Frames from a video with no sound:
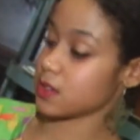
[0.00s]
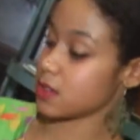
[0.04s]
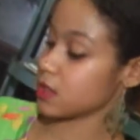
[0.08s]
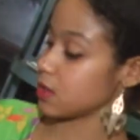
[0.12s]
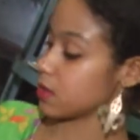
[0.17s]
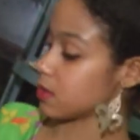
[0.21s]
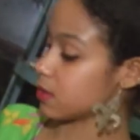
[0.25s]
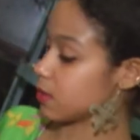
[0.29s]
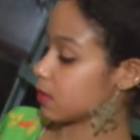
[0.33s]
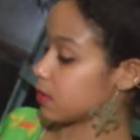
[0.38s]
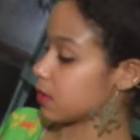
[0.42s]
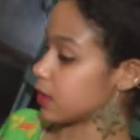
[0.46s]

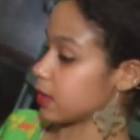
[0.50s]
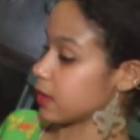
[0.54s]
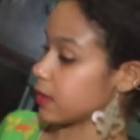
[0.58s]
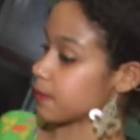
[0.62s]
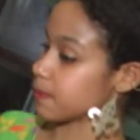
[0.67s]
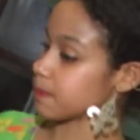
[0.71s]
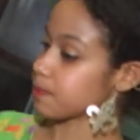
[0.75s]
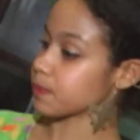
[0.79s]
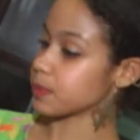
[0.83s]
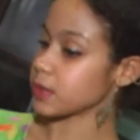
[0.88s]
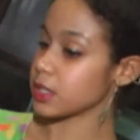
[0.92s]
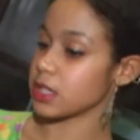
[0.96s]
to
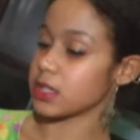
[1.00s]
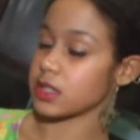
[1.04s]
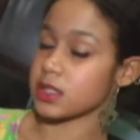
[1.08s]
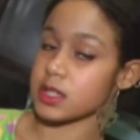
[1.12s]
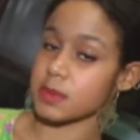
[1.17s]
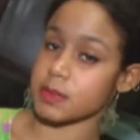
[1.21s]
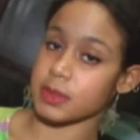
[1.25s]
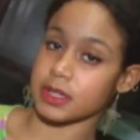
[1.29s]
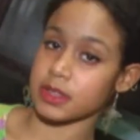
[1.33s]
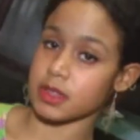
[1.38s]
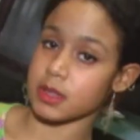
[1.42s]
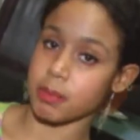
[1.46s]

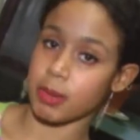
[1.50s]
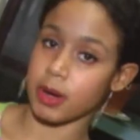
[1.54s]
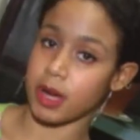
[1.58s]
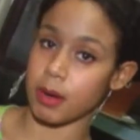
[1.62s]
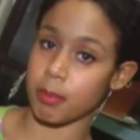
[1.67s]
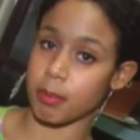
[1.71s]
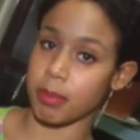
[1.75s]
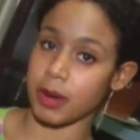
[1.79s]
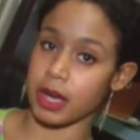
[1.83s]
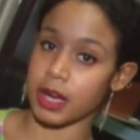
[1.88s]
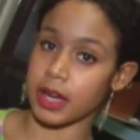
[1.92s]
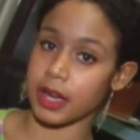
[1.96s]
make the
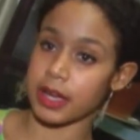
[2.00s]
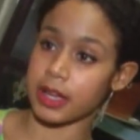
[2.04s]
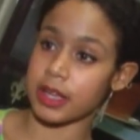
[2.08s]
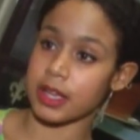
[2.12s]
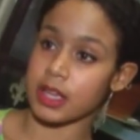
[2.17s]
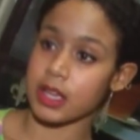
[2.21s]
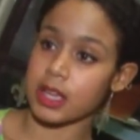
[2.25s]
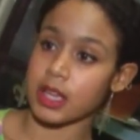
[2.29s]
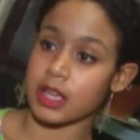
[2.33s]
pot pie.